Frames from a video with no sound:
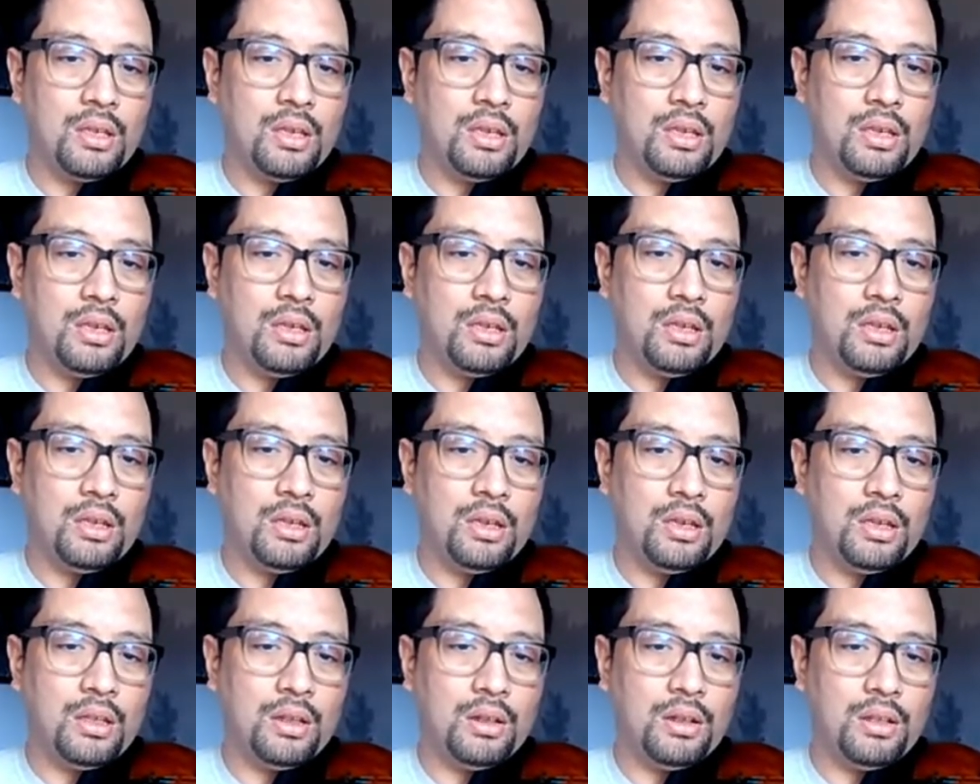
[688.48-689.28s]

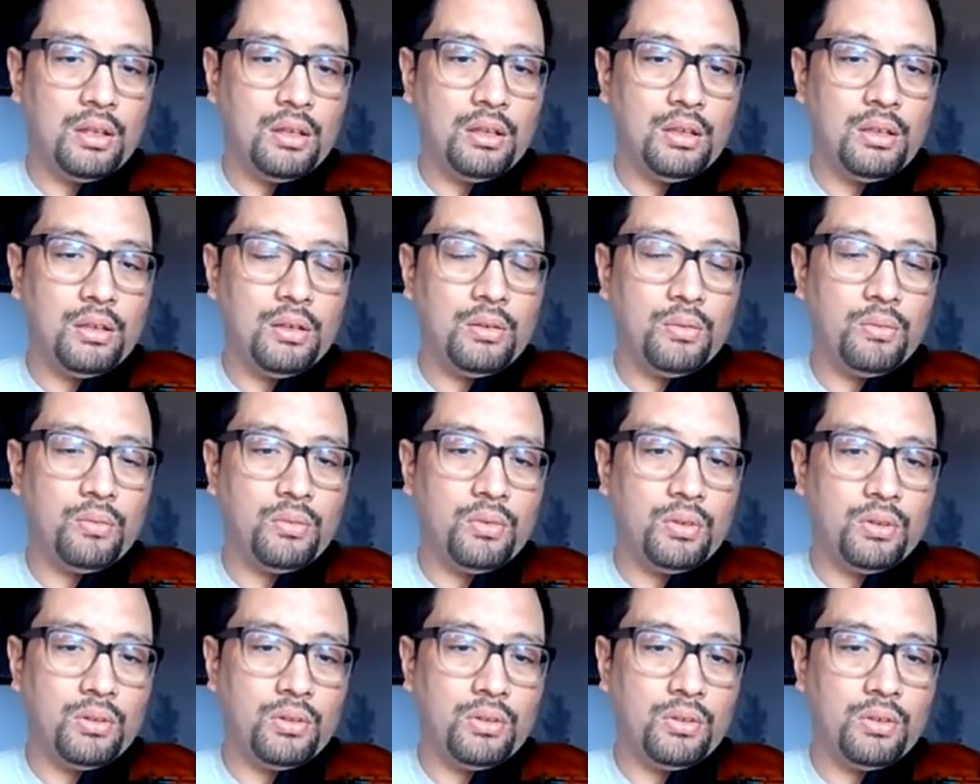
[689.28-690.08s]
And
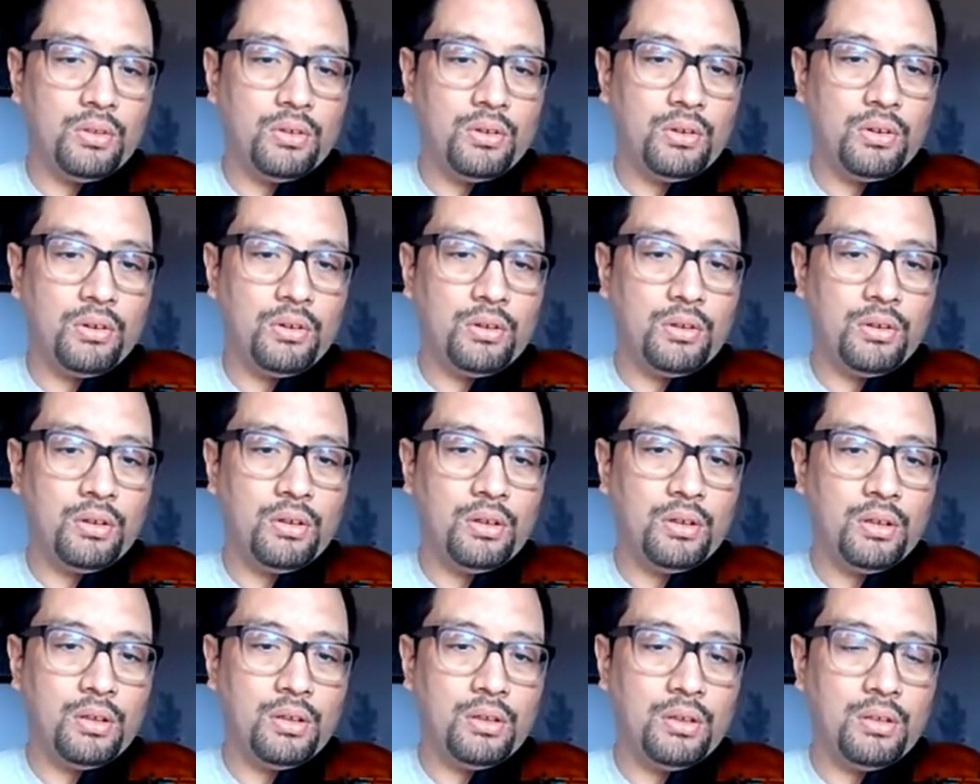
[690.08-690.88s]
we'll learn
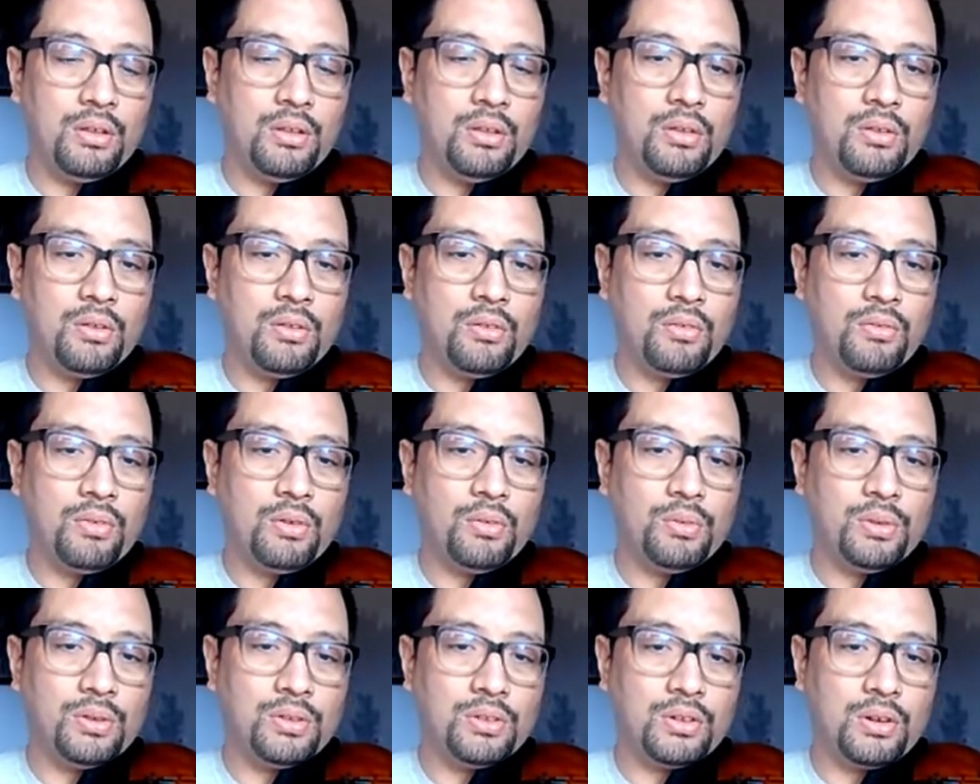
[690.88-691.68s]

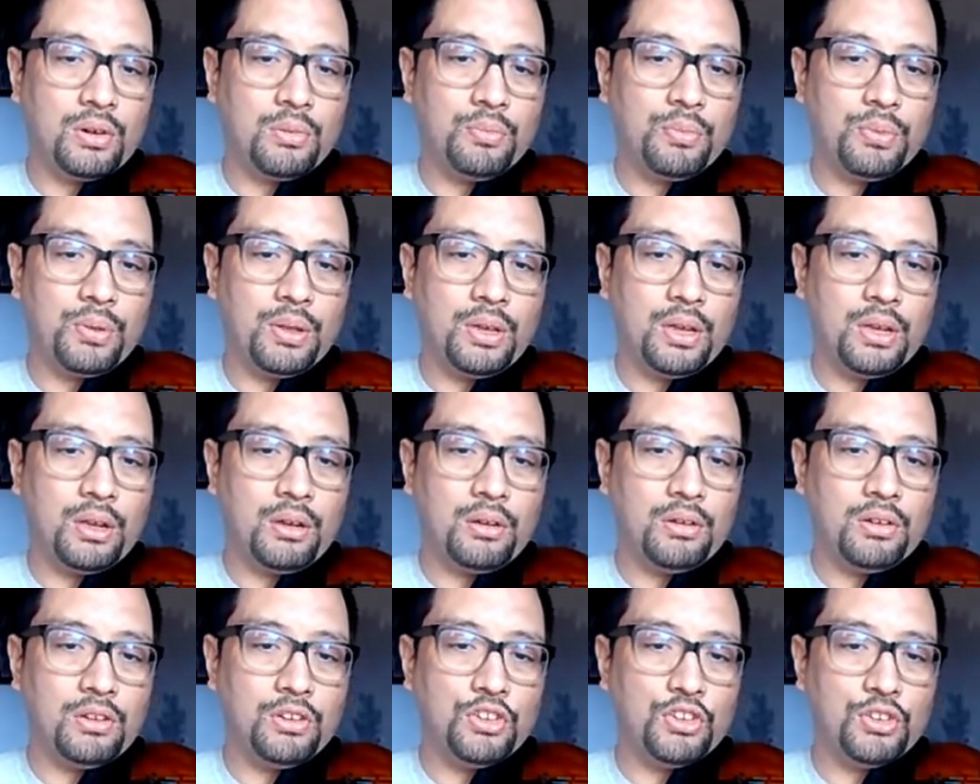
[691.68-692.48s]
when we start playing
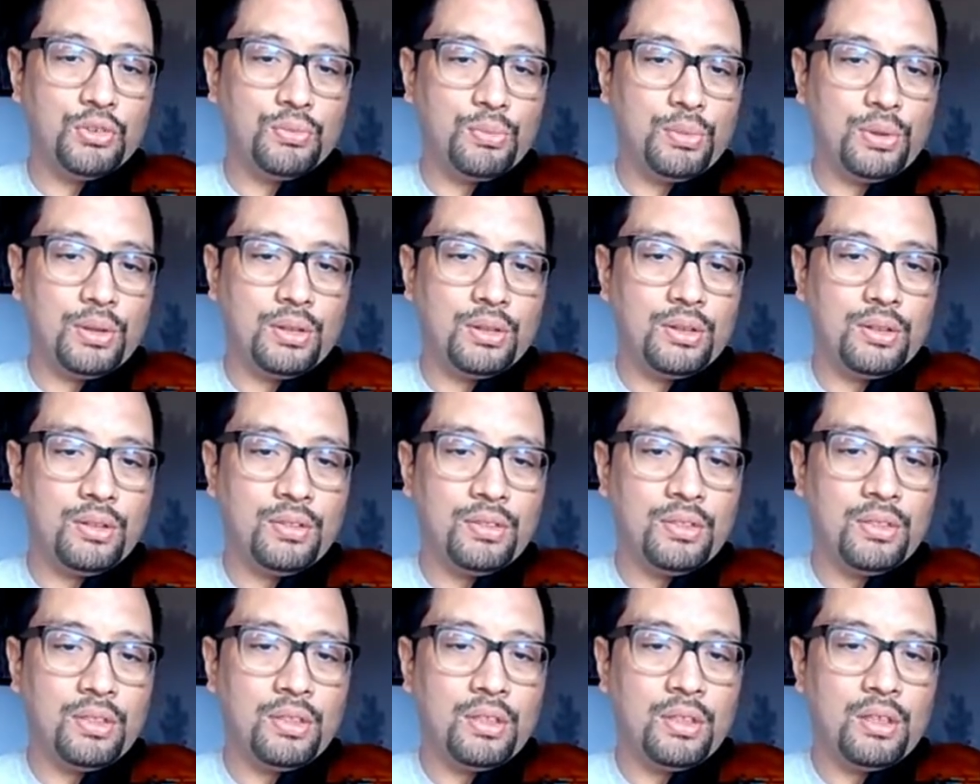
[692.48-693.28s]
our instrument
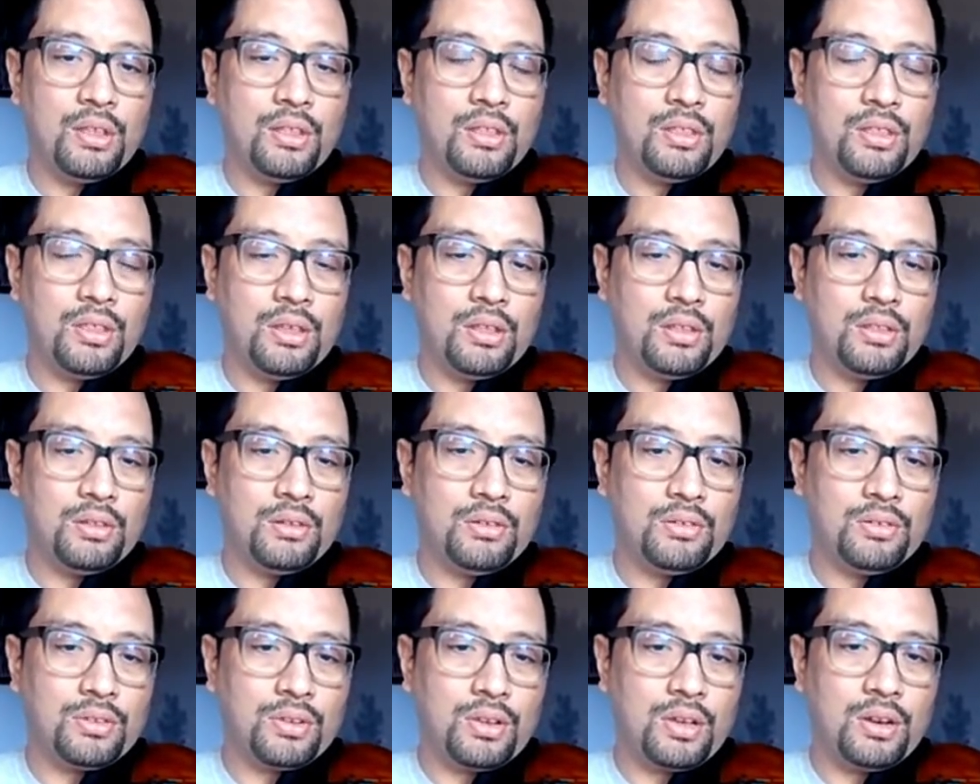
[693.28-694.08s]
that
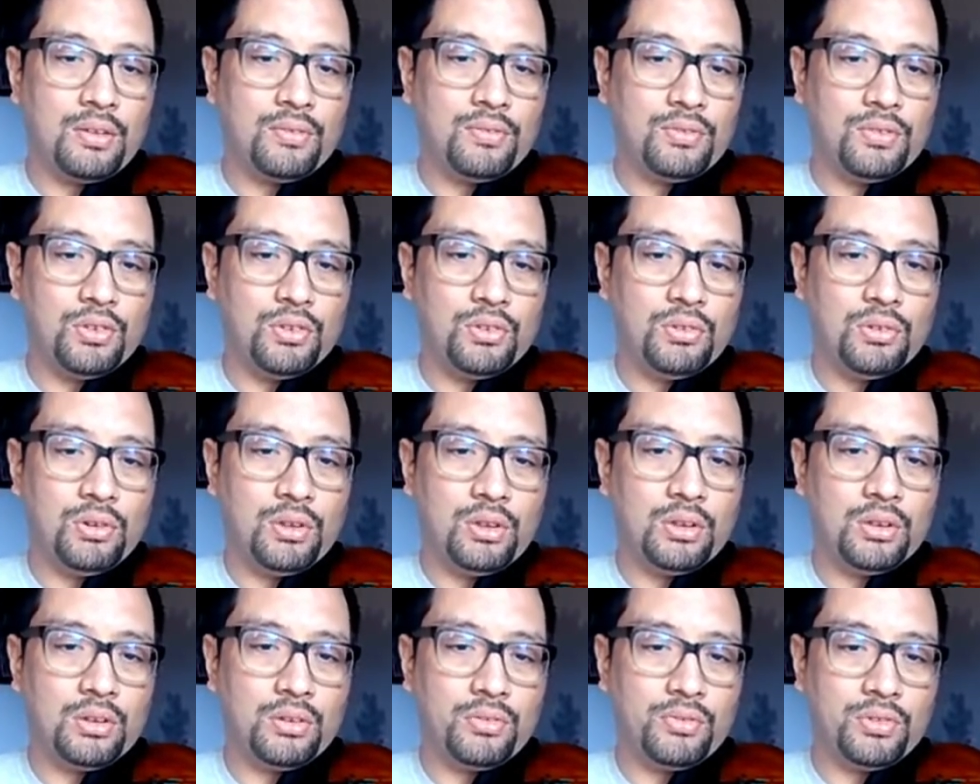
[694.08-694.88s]
there's kind of two
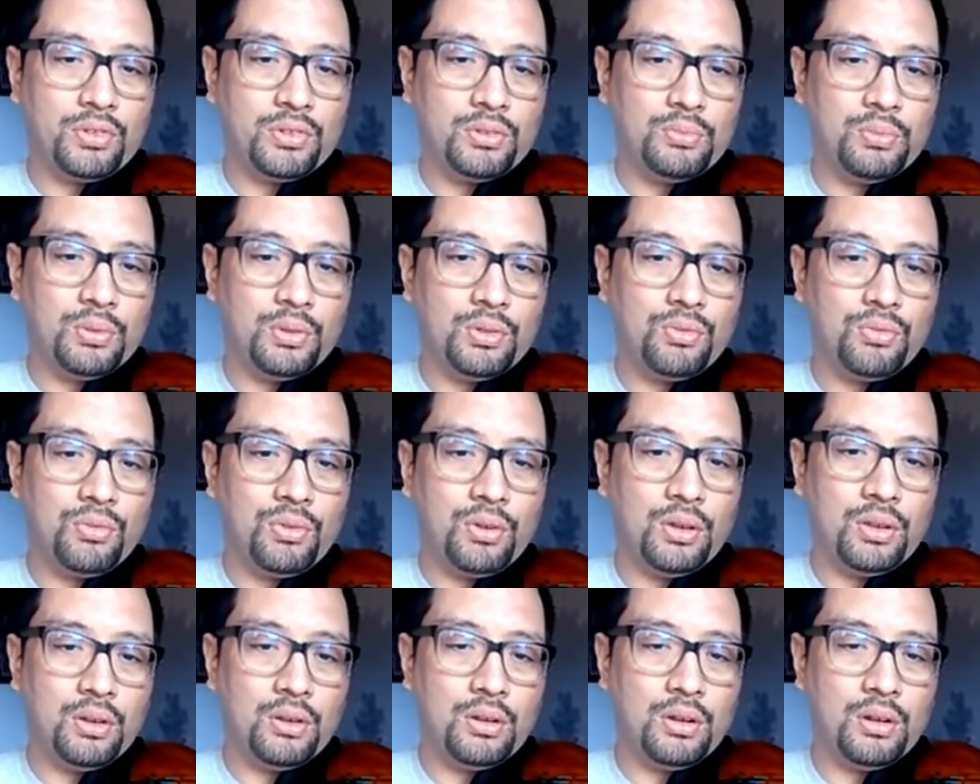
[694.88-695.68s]
intervals
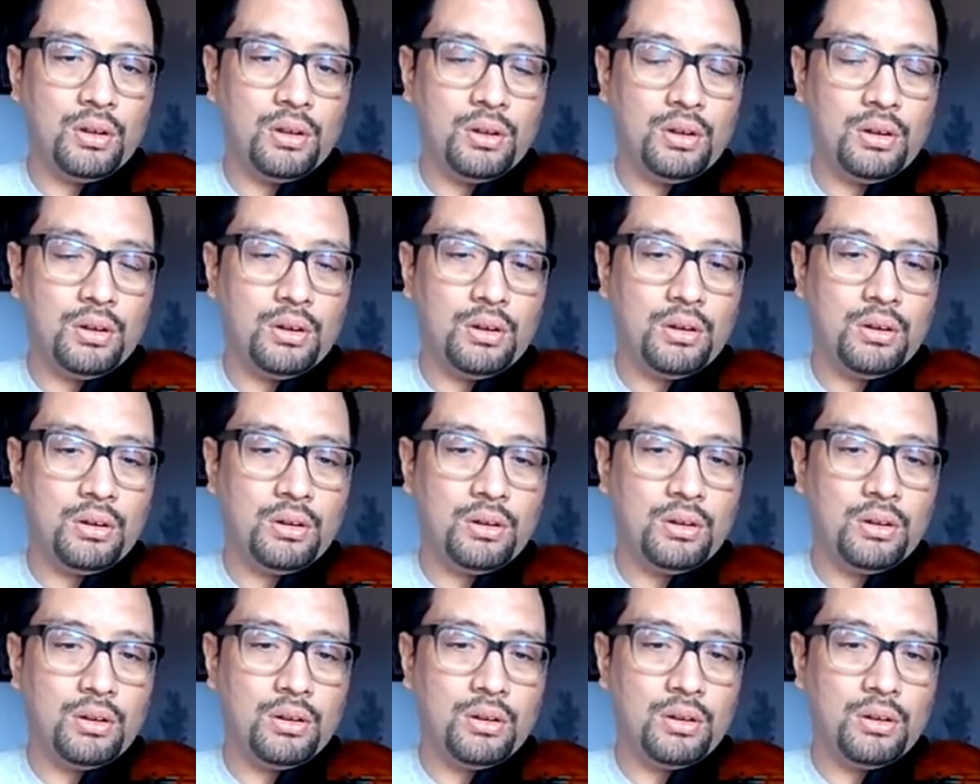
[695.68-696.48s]
between our